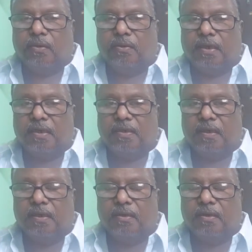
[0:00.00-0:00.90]
That is
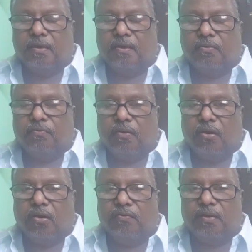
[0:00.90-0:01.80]
the
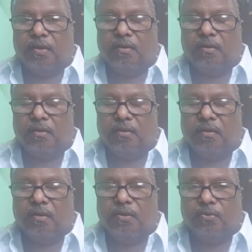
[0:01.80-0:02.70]
wall of the
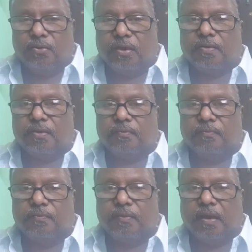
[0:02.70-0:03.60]
uterus,
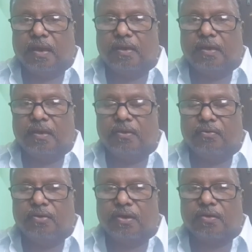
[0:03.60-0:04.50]
and the
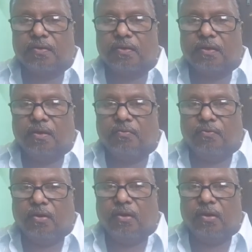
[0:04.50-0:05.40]
uterus
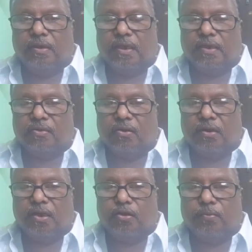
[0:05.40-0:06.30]
wall, that is called
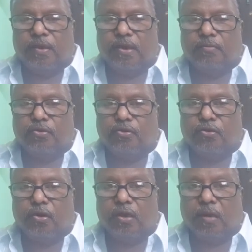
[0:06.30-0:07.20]
endometrium, should
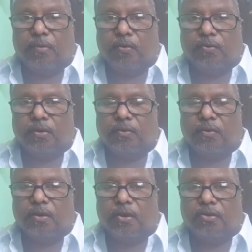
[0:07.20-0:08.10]
not come out.
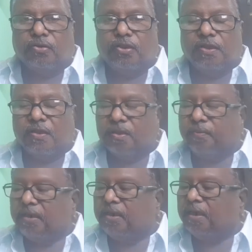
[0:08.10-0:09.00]
So this is
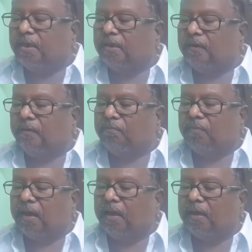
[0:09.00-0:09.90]
maintained
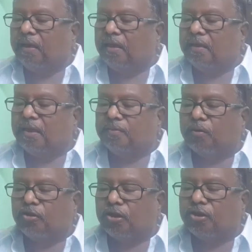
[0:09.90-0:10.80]
by this
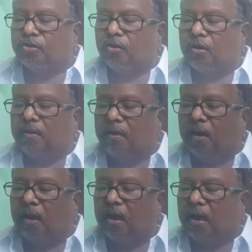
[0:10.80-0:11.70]
progesterone
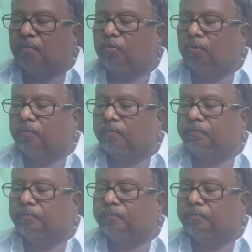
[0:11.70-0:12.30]
hormone.